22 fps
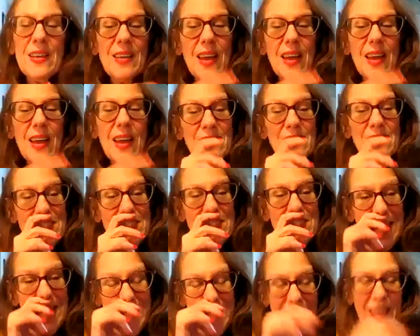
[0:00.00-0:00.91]
as you're
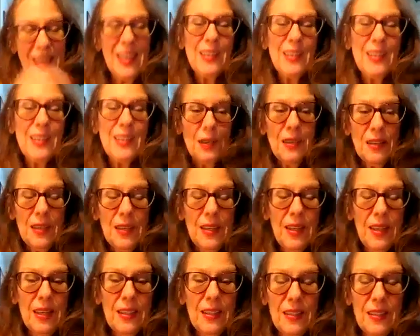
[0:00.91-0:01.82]
saying that,
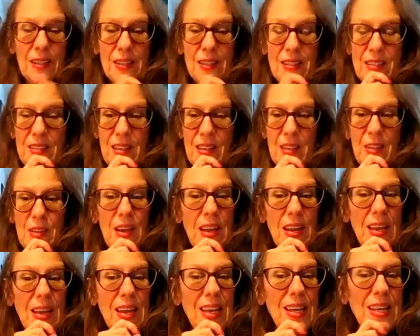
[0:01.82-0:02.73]
and I'll get to
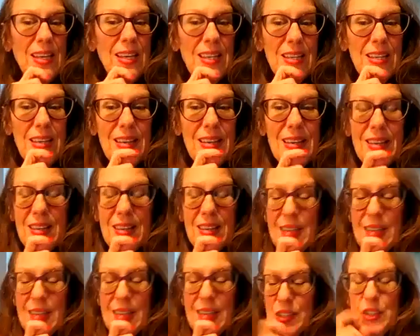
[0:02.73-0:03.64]

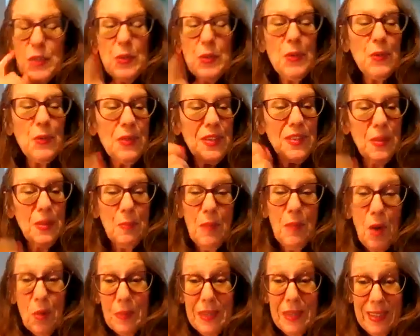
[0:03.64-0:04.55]
the truth in the
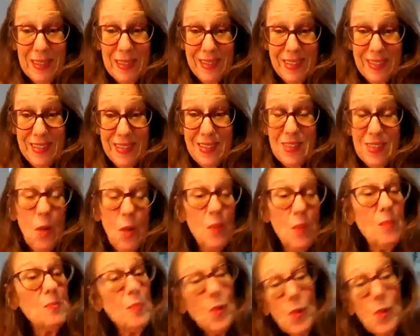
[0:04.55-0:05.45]
moment is so
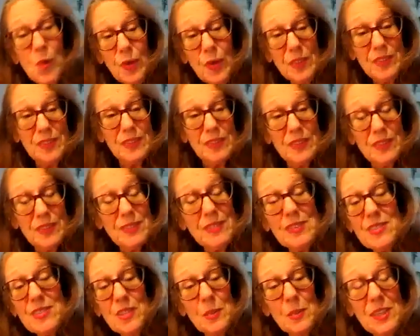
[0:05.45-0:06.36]
important.
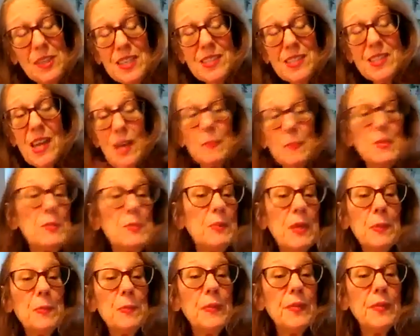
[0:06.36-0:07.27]
So many times
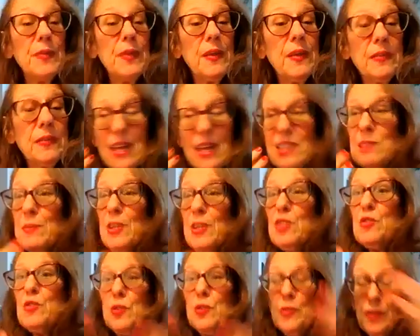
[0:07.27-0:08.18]
people think that's my
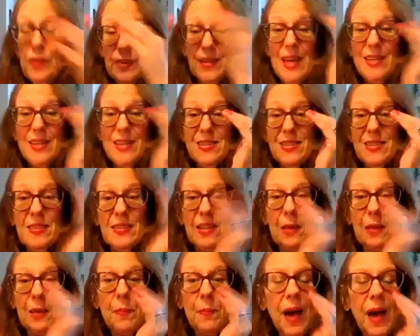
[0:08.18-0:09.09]
truth and that's it, and
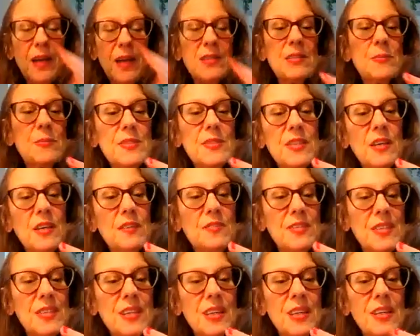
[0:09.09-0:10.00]
they box
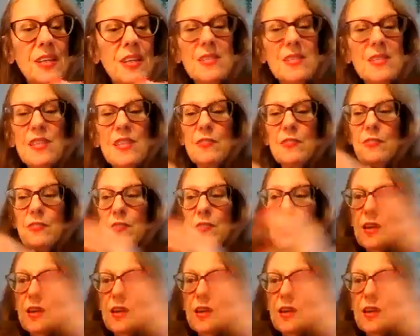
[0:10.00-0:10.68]
themselves in as if,